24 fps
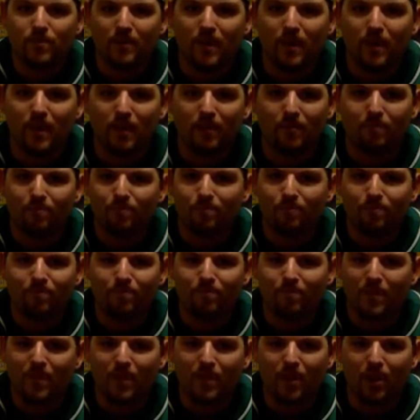
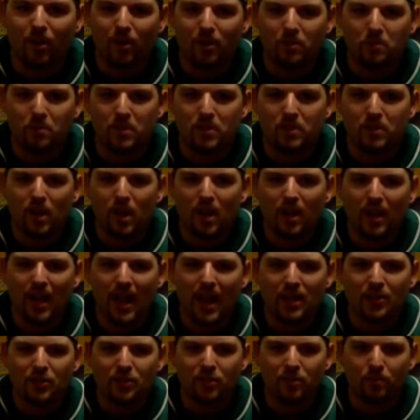As we saw
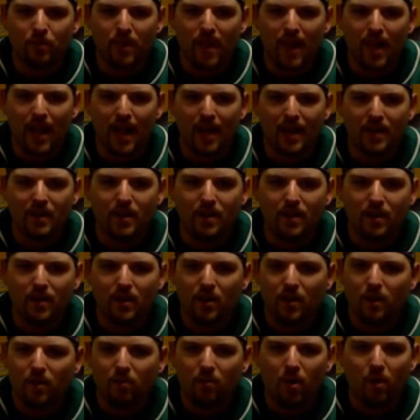last year, we had,
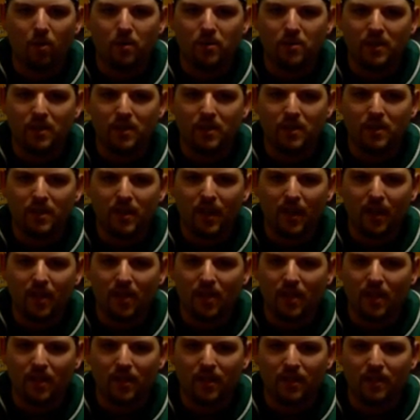what was it?
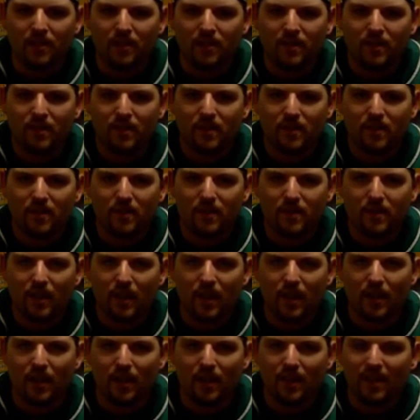
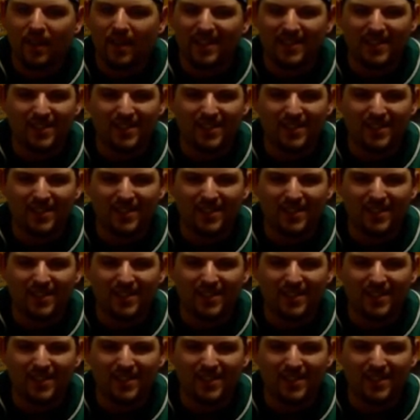I think